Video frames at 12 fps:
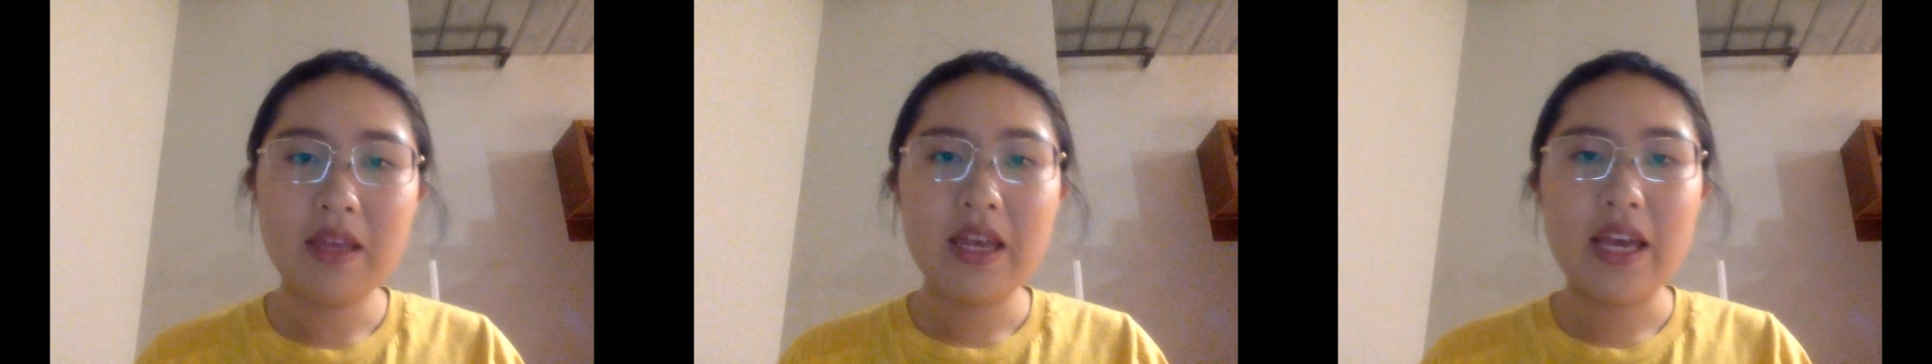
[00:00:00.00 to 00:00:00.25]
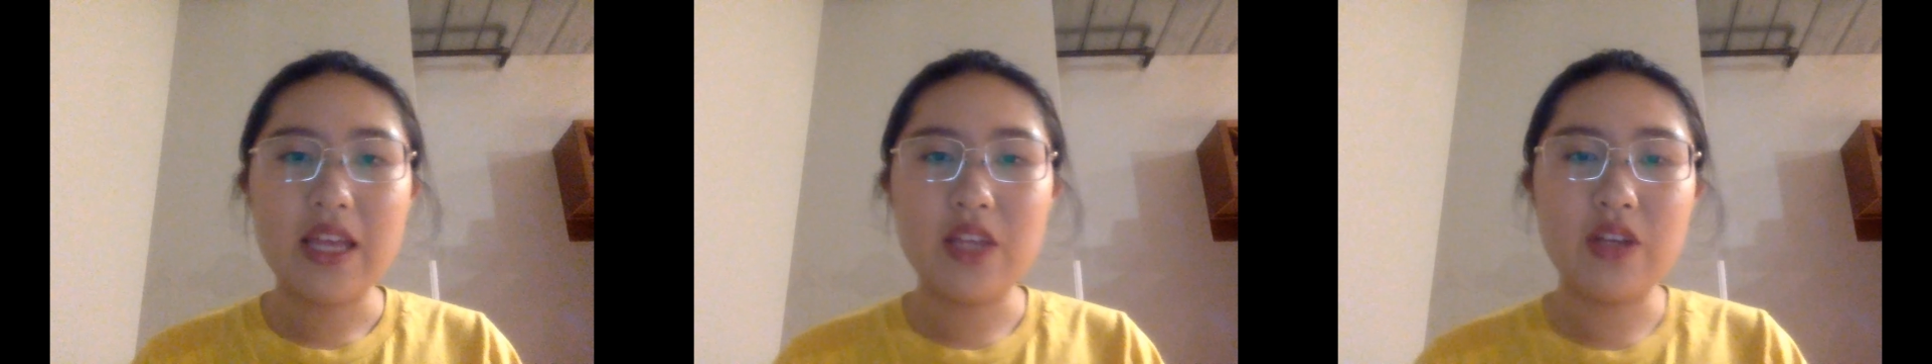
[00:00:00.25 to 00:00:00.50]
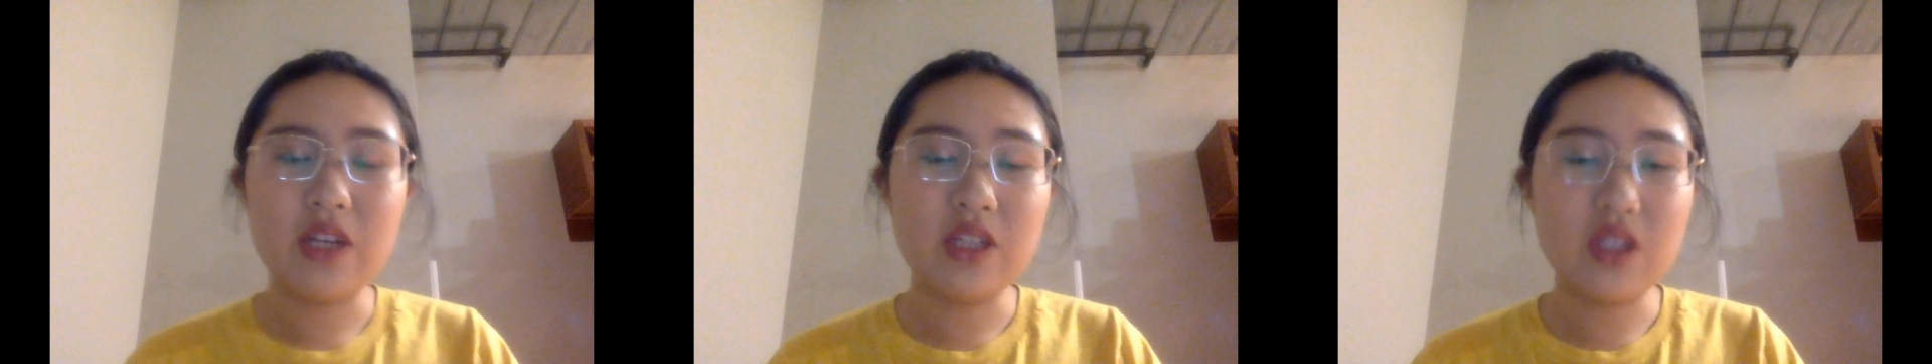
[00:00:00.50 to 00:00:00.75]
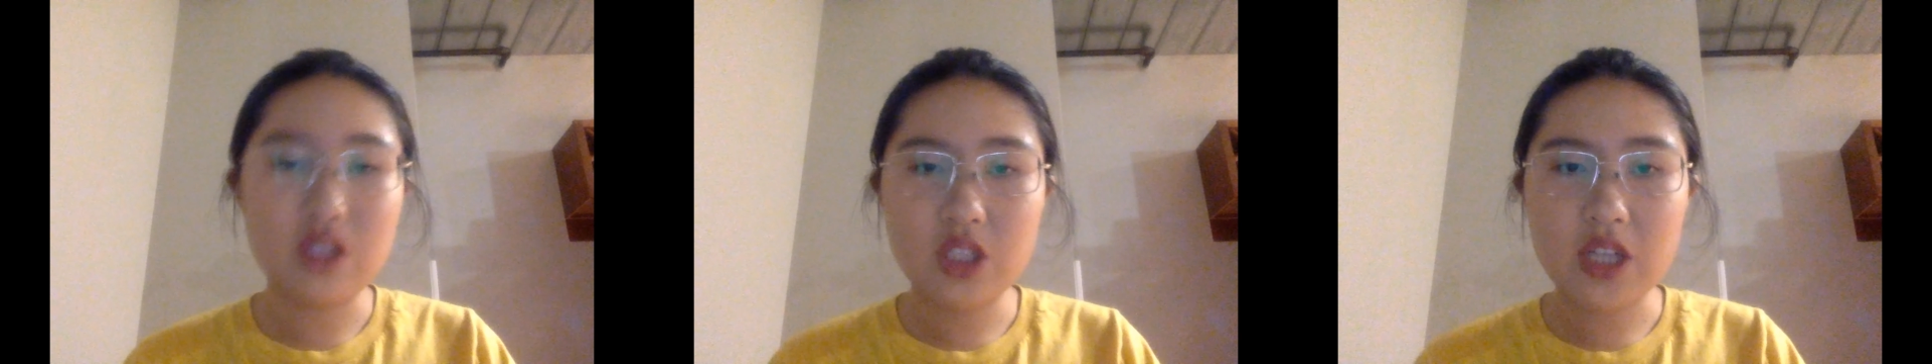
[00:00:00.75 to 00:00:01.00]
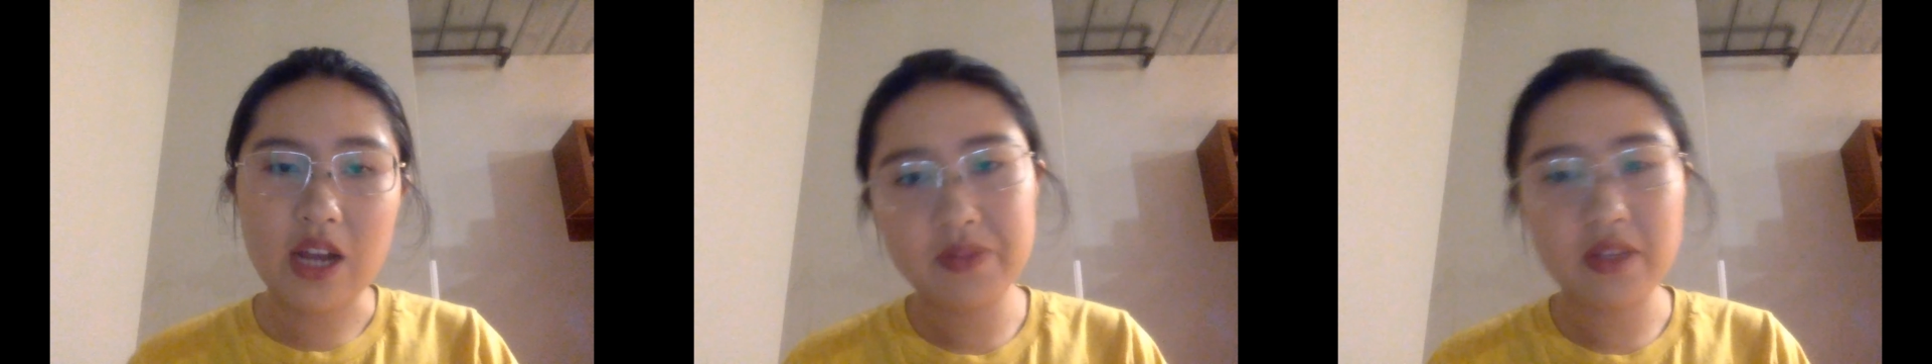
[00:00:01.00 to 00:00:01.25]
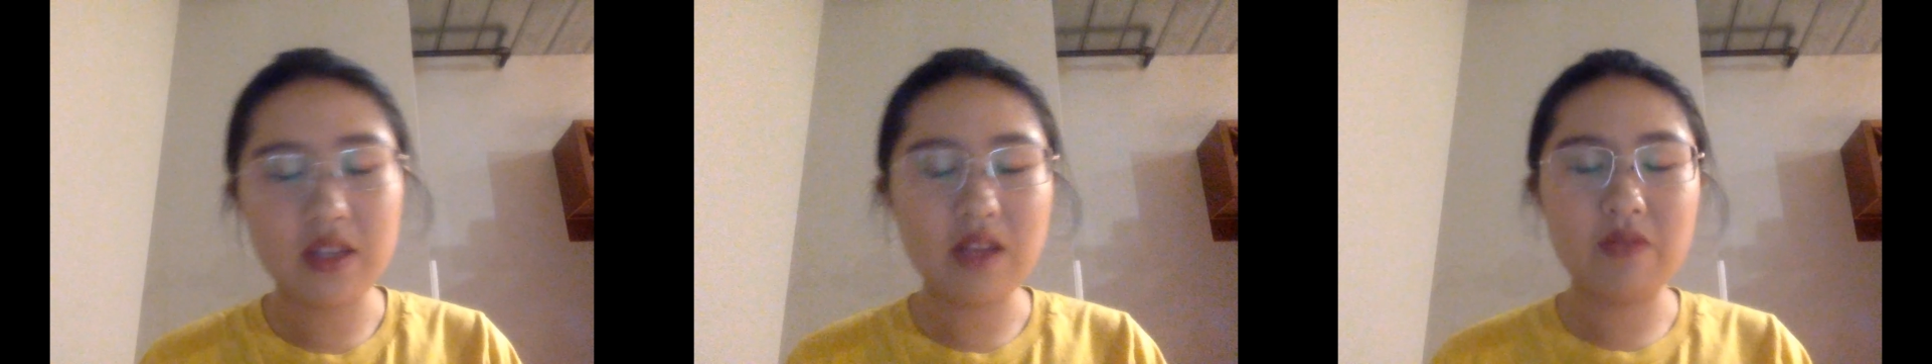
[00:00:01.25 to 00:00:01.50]
and you can just check
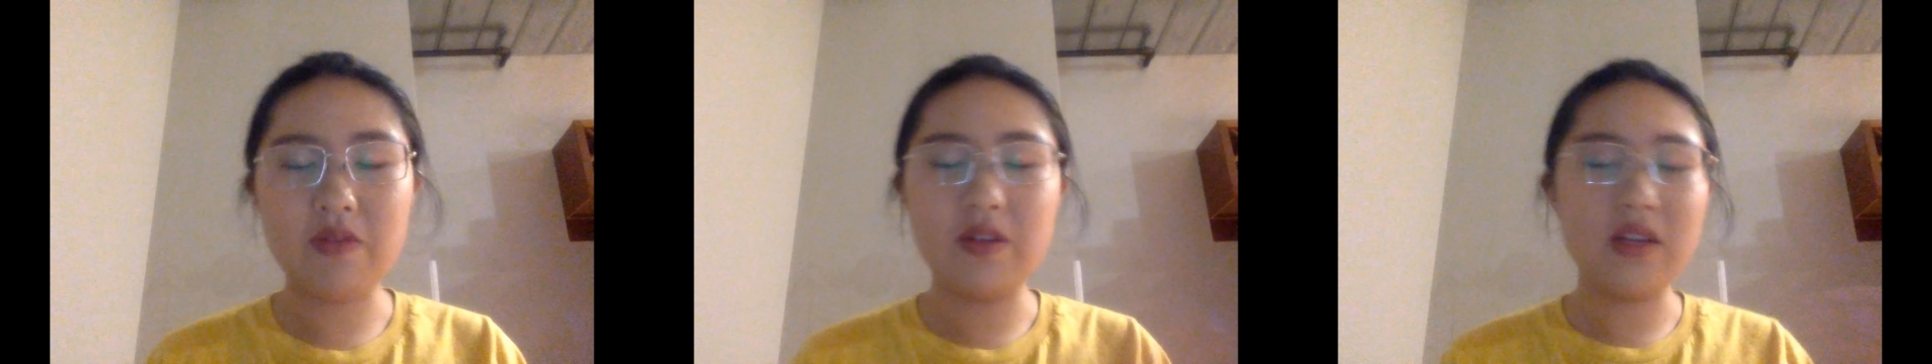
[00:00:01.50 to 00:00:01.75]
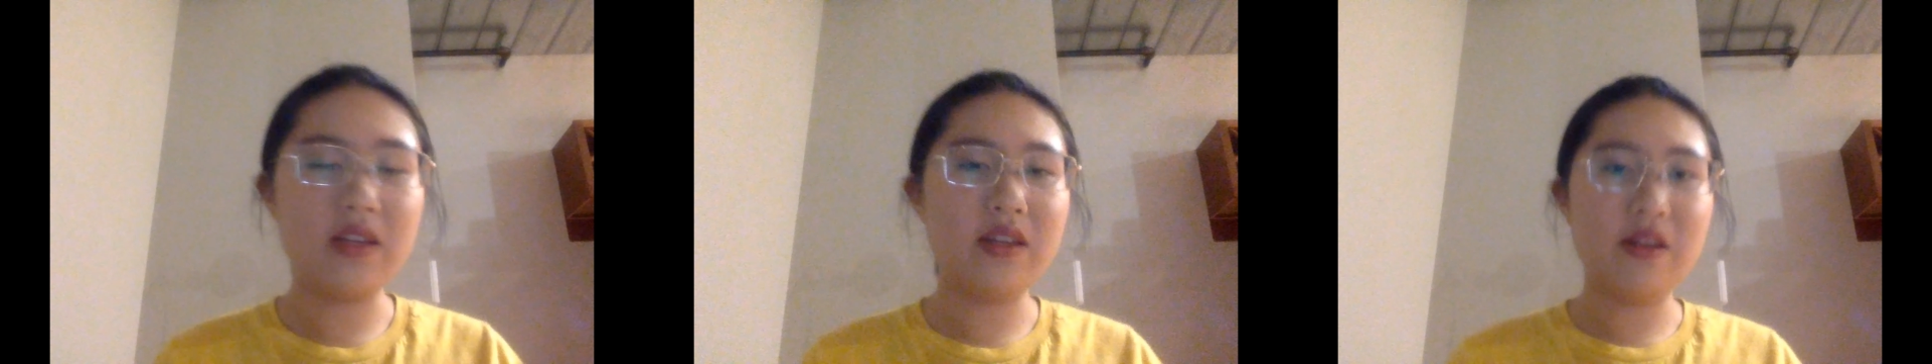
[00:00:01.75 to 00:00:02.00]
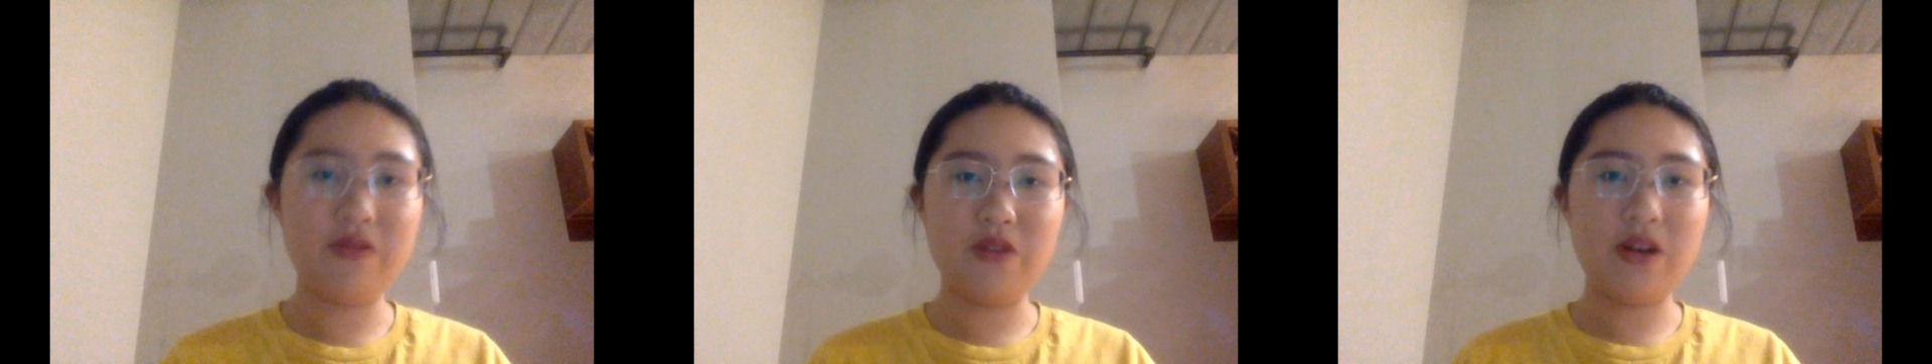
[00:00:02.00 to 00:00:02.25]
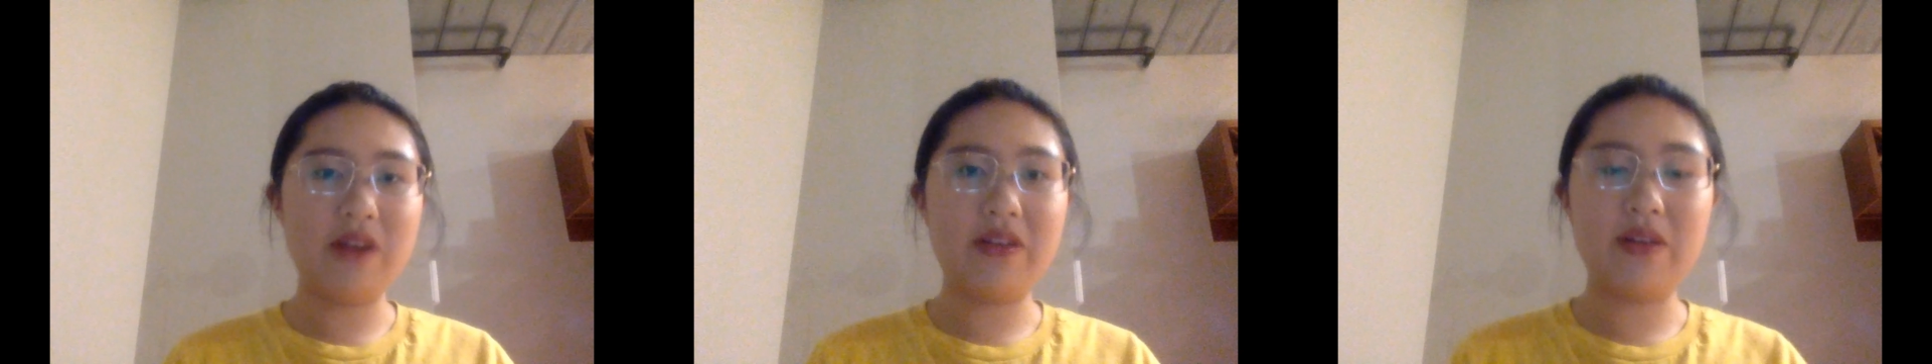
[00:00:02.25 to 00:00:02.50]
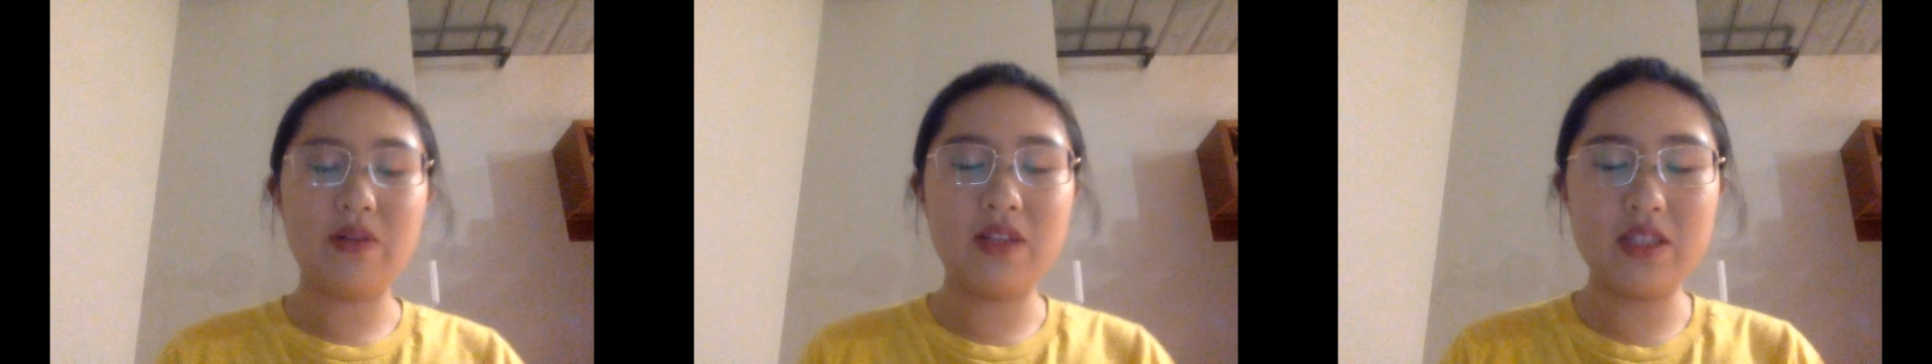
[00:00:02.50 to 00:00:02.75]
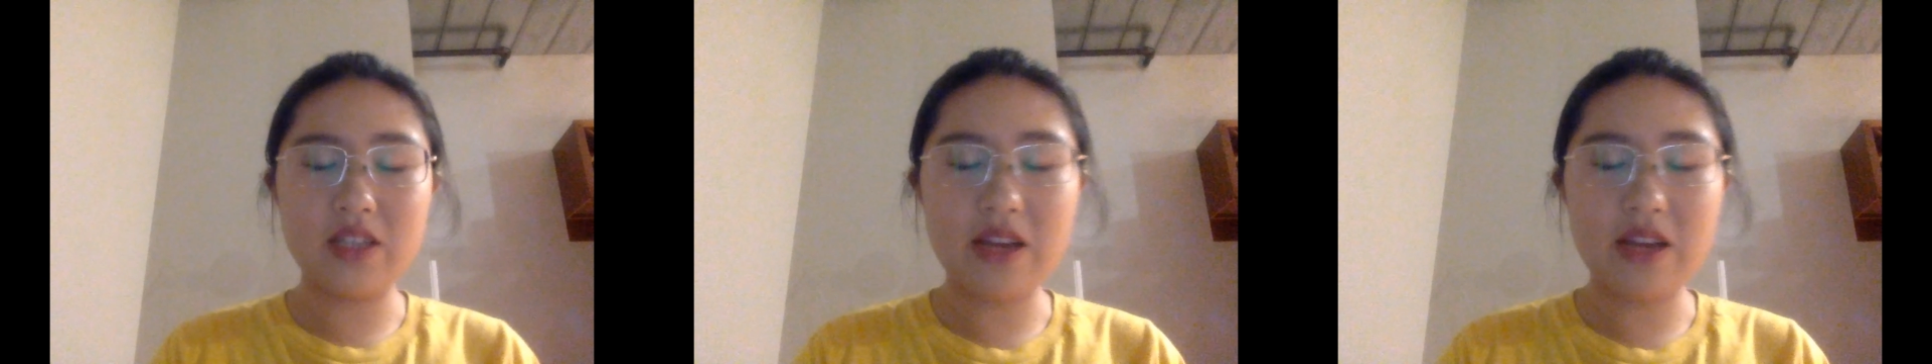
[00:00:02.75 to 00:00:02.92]
if the